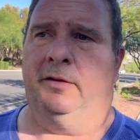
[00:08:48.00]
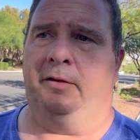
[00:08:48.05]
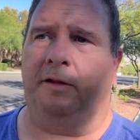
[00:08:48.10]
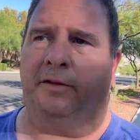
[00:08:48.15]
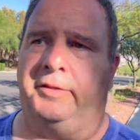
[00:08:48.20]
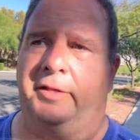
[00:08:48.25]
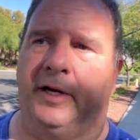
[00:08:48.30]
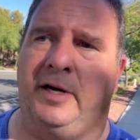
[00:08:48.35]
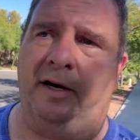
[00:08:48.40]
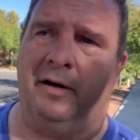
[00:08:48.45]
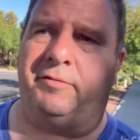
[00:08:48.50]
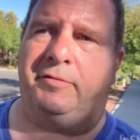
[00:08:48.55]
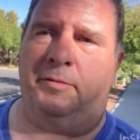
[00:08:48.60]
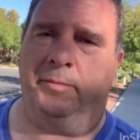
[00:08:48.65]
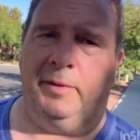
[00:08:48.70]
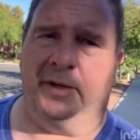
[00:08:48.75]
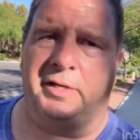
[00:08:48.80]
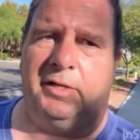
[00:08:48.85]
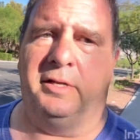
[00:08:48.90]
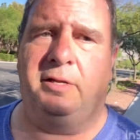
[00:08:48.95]
that the
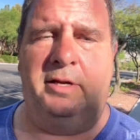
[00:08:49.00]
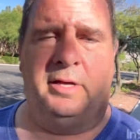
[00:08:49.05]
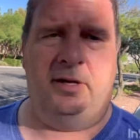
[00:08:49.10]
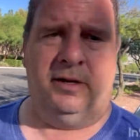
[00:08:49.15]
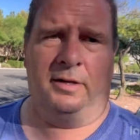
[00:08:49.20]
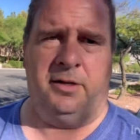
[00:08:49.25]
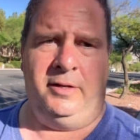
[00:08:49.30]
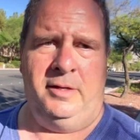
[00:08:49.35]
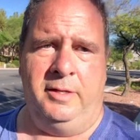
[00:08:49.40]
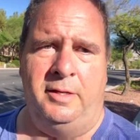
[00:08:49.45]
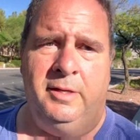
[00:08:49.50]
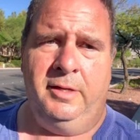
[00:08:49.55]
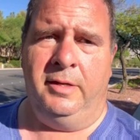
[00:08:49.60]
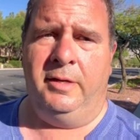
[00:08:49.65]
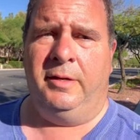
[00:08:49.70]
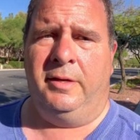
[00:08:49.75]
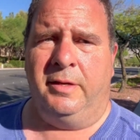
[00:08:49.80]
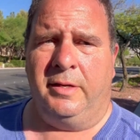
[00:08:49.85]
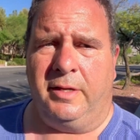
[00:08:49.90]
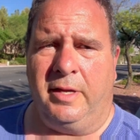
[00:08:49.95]
government
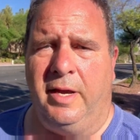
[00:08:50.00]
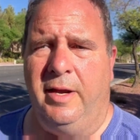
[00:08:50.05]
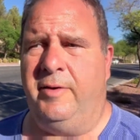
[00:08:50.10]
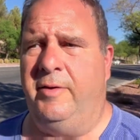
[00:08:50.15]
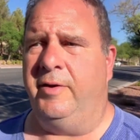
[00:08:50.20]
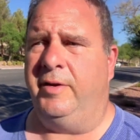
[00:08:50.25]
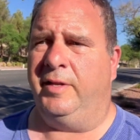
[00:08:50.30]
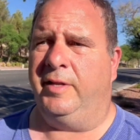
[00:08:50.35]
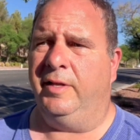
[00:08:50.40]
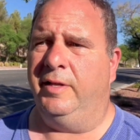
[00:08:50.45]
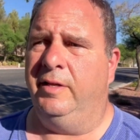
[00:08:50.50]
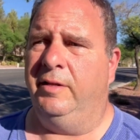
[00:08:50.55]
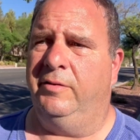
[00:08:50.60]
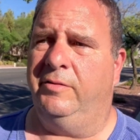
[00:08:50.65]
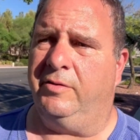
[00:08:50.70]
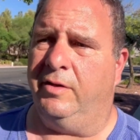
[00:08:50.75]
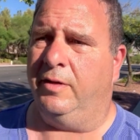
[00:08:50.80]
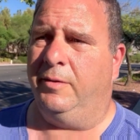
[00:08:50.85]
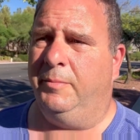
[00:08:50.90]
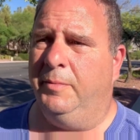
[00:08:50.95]

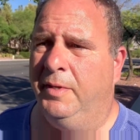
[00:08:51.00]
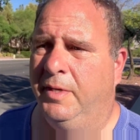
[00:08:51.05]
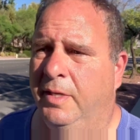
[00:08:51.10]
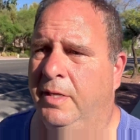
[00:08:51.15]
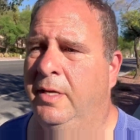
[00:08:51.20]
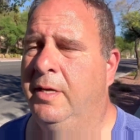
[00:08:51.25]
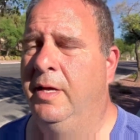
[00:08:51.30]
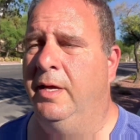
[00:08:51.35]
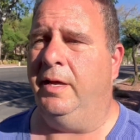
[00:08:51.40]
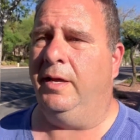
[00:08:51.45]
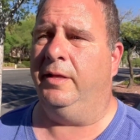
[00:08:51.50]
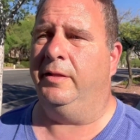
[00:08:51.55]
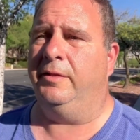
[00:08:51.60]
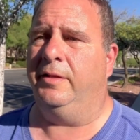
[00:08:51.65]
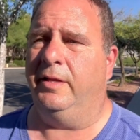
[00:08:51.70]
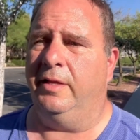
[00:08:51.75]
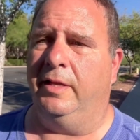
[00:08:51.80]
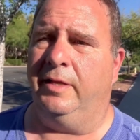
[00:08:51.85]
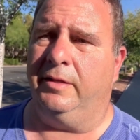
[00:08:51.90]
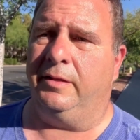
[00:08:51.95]
guarantees them
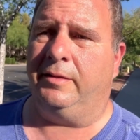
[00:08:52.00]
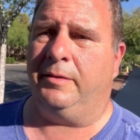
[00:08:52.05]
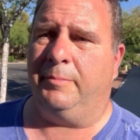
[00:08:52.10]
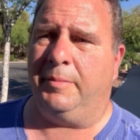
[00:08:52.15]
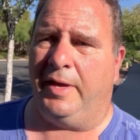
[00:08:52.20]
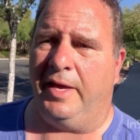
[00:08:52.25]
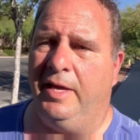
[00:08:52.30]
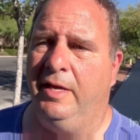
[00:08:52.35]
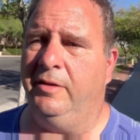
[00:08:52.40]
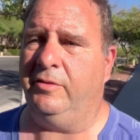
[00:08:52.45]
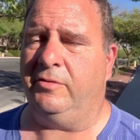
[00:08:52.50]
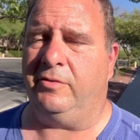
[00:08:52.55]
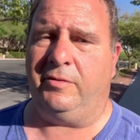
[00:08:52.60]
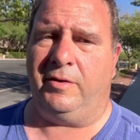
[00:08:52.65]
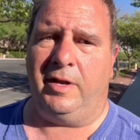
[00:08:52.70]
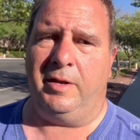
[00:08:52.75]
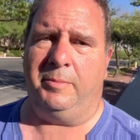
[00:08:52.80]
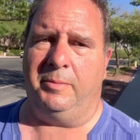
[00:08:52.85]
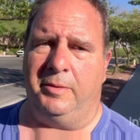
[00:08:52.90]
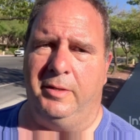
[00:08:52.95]
and that the banks
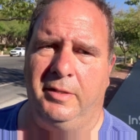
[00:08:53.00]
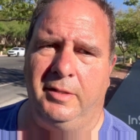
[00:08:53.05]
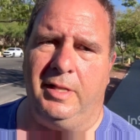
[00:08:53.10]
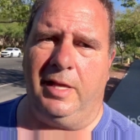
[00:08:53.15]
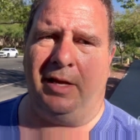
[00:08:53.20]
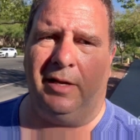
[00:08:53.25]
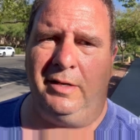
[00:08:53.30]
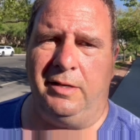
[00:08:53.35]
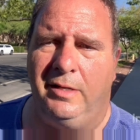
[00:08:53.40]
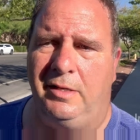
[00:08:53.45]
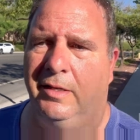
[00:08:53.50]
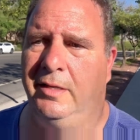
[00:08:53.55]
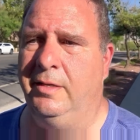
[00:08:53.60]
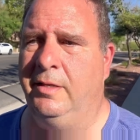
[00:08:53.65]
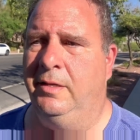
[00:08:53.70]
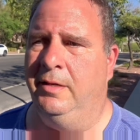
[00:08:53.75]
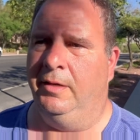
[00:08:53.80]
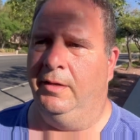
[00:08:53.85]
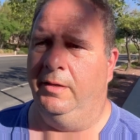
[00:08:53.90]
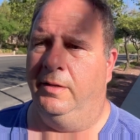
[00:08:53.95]
are able to lend it
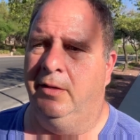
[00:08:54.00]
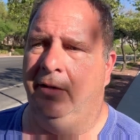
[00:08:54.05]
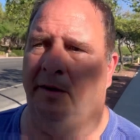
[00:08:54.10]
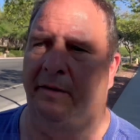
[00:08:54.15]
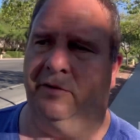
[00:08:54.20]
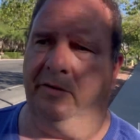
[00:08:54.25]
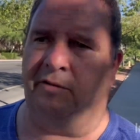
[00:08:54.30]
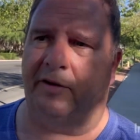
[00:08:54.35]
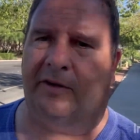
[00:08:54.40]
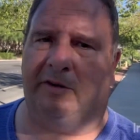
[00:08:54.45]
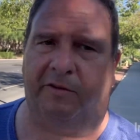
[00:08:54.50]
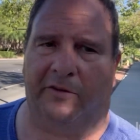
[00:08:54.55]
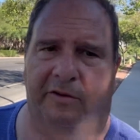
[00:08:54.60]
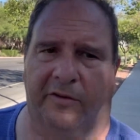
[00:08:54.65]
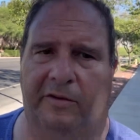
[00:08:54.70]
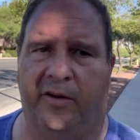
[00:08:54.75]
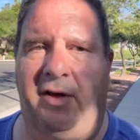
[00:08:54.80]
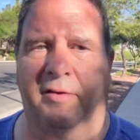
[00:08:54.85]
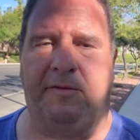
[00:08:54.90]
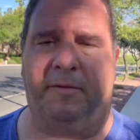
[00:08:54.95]
six or
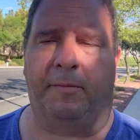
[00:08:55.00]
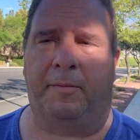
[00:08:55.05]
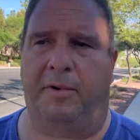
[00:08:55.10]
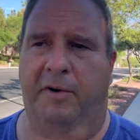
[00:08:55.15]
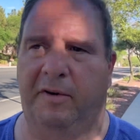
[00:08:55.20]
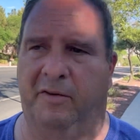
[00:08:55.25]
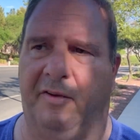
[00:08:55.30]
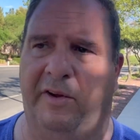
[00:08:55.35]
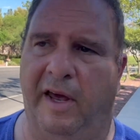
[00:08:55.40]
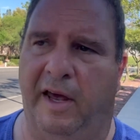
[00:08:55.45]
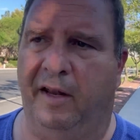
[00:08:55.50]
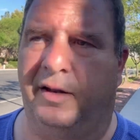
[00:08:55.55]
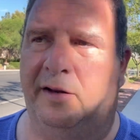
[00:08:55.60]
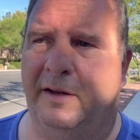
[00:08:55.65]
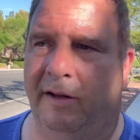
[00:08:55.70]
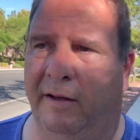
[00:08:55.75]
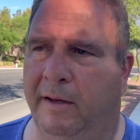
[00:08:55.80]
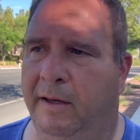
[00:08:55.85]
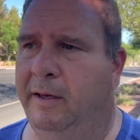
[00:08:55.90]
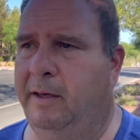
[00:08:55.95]
seven percent.
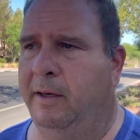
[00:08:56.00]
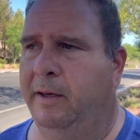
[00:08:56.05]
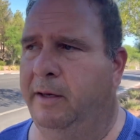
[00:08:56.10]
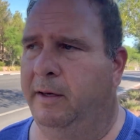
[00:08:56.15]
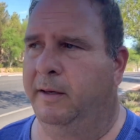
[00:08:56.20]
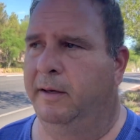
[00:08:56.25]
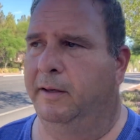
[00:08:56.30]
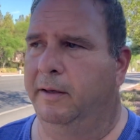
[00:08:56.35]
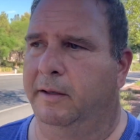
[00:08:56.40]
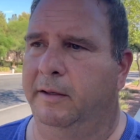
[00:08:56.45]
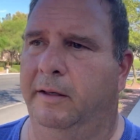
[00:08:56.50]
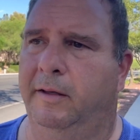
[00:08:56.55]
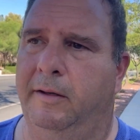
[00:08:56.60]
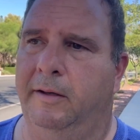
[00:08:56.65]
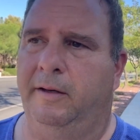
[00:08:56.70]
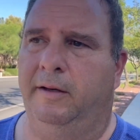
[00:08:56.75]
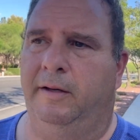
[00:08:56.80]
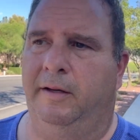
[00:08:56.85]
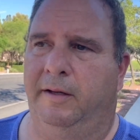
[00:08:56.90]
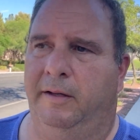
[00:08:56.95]
You
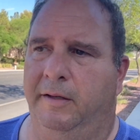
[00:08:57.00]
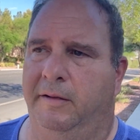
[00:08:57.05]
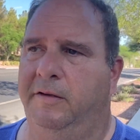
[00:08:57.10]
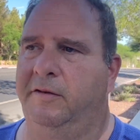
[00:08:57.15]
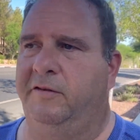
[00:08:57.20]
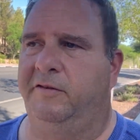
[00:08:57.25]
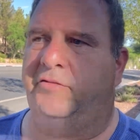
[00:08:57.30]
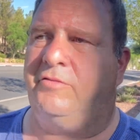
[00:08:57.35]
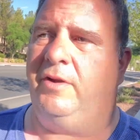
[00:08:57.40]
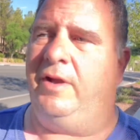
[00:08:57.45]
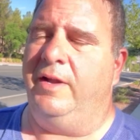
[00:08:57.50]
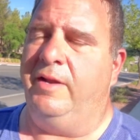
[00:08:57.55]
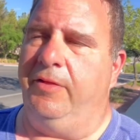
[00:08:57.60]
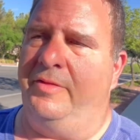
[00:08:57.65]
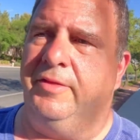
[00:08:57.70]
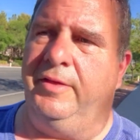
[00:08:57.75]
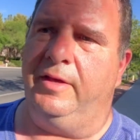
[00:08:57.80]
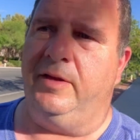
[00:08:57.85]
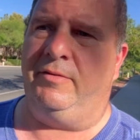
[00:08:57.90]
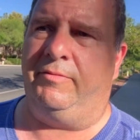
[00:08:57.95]
know, just try to
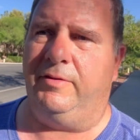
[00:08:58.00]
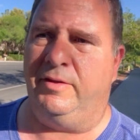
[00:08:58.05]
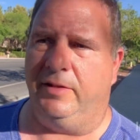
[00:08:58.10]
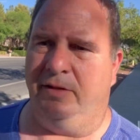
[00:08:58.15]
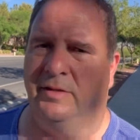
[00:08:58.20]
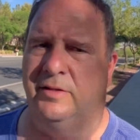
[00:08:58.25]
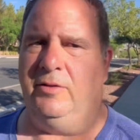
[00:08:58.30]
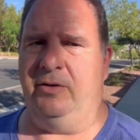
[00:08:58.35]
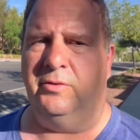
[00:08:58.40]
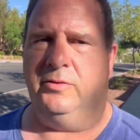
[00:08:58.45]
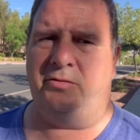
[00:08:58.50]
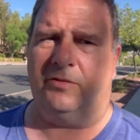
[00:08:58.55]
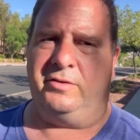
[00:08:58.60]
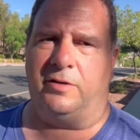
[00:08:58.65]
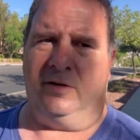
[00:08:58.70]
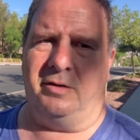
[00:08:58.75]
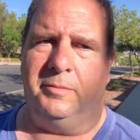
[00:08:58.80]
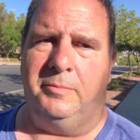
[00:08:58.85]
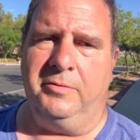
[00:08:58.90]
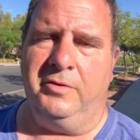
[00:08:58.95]
think of it in those
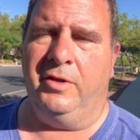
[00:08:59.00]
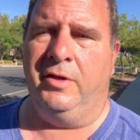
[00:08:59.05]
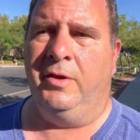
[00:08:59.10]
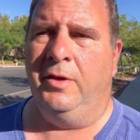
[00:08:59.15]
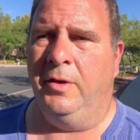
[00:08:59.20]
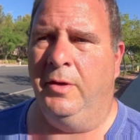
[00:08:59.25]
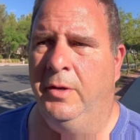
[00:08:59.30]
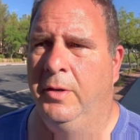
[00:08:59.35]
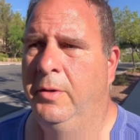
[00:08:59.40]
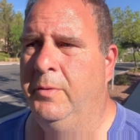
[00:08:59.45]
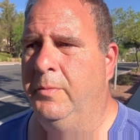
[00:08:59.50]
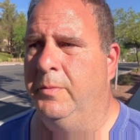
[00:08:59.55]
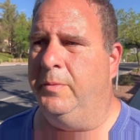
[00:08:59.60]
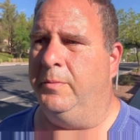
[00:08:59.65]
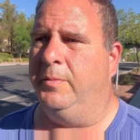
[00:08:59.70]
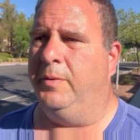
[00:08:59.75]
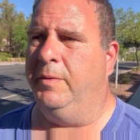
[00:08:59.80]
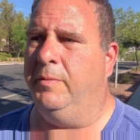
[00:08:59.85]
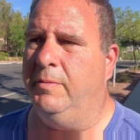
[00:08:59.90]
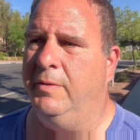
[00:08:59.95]
terms.
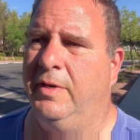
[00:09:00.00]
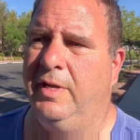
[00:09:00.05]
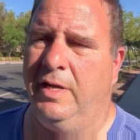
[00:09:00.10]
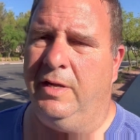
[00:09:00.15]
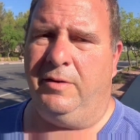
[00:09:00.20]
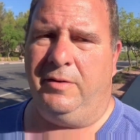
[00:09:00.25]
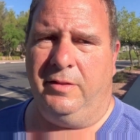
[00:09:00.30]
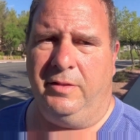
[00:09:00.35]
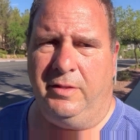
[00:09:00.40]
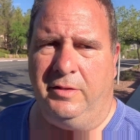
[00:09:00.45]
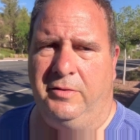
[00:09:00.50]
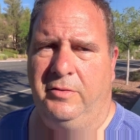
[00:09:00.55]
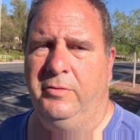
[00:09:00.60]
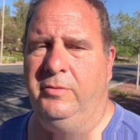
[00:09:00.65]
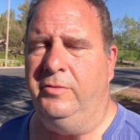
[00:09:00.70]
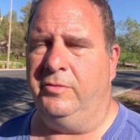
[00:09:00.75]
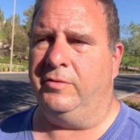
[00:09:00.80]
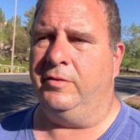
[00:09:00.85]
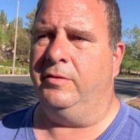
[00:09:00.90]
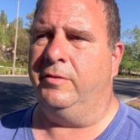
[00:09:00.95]
When we were down in the
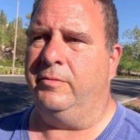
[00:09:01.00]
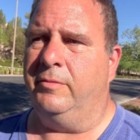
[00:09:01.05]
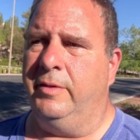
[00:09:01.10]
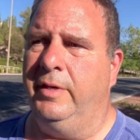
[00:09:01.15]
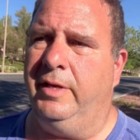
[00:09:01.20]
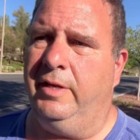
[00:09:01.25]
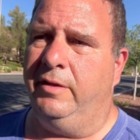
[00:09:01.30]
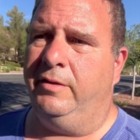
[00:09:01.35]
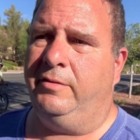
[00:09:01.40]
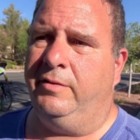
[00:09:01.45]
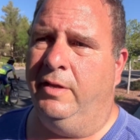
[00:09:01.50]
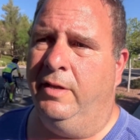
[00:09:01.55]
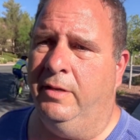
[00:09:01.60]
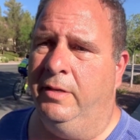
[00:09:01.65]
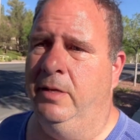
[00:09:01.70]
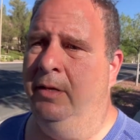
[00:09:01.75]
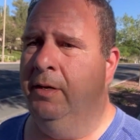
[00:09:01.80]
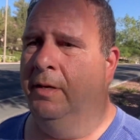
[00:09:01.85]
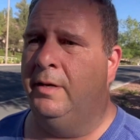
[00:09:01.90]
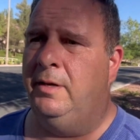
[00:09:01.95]
twos and threes,
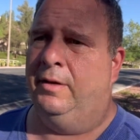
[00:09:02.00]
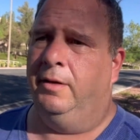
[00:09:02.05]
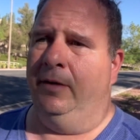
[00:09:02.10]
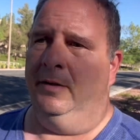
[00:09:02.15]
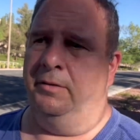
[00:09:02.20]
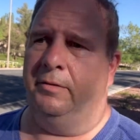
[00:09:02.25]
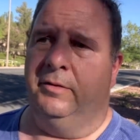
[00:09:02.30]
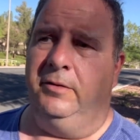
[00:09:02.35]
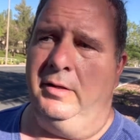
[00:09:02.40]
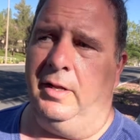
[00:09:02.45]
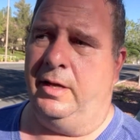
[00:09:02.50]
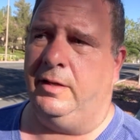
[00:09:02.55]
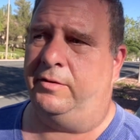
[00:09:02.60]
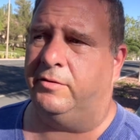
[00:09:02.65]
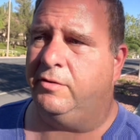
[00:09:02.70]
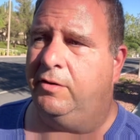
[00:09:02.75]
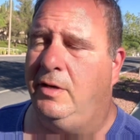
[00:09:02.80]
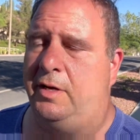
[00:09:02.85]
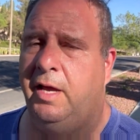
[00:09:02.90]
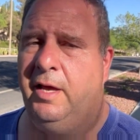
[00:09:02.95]
not
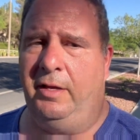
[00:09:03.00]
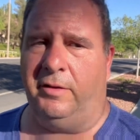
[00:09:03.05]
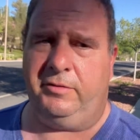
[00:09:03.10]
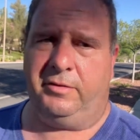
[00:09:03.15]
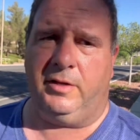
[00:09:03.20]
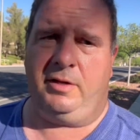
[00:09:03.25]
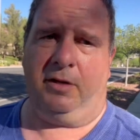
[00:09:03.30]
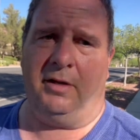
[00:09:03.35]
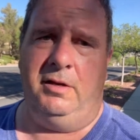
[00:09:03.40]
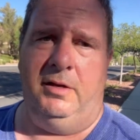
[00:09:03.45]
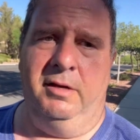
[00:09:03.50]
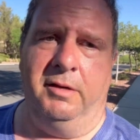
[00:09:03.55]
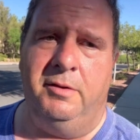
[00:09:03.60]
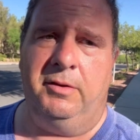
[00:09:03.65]
sarcastic,